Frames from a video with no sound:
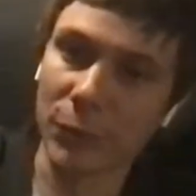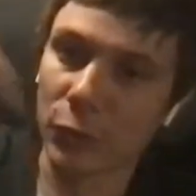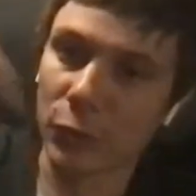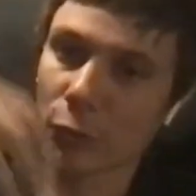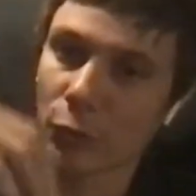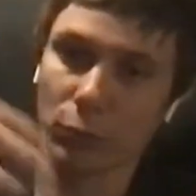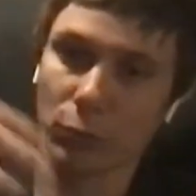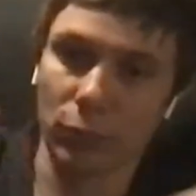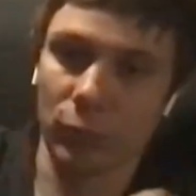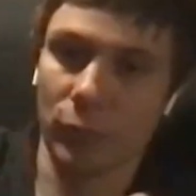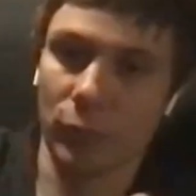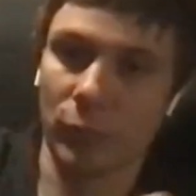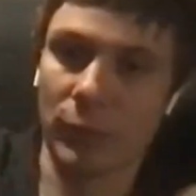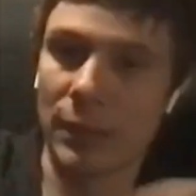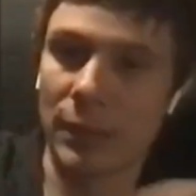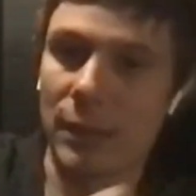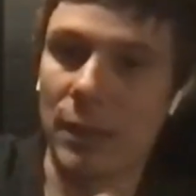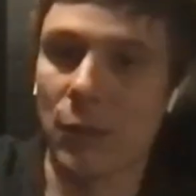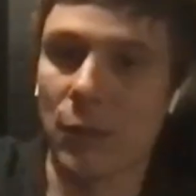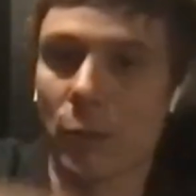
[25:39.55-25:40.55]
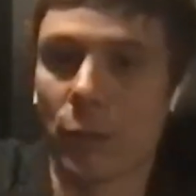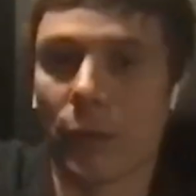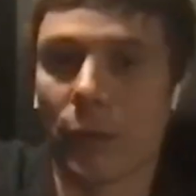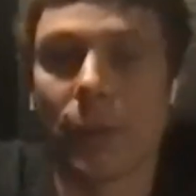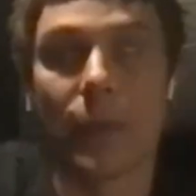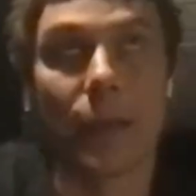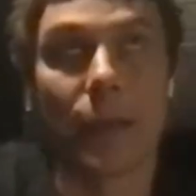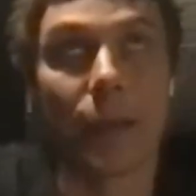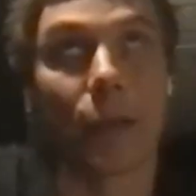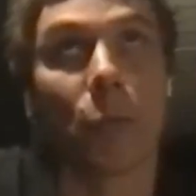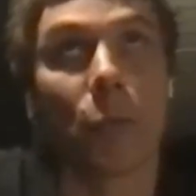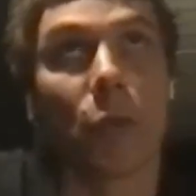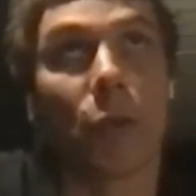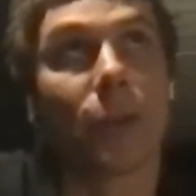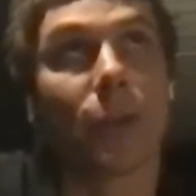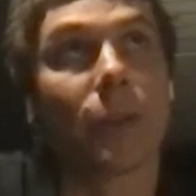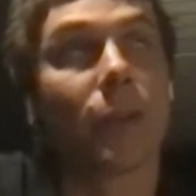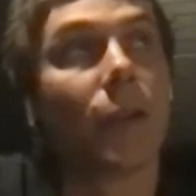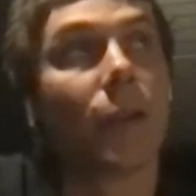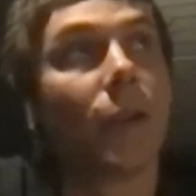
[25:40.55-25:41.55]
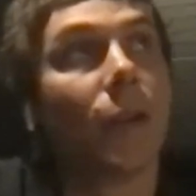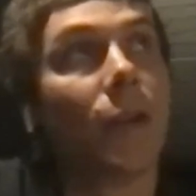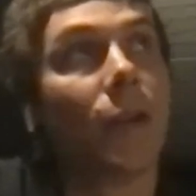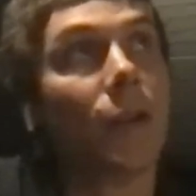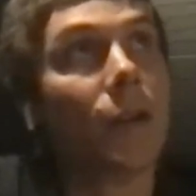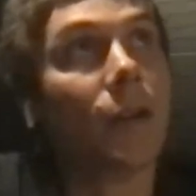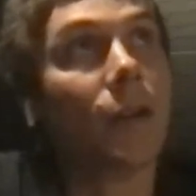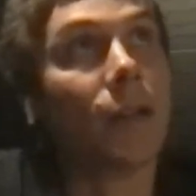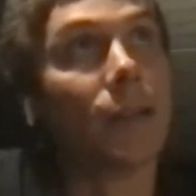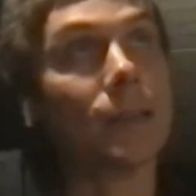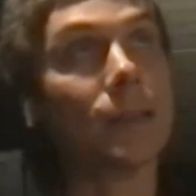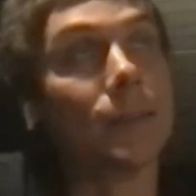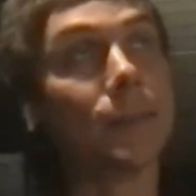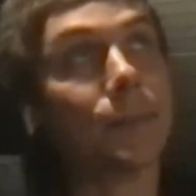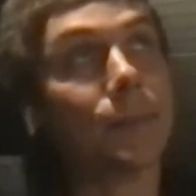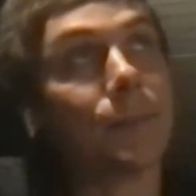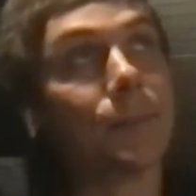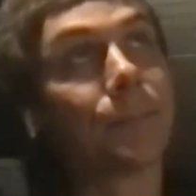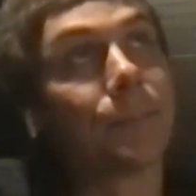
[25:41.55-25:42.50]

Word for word: So that's how we're thinking about it. Um,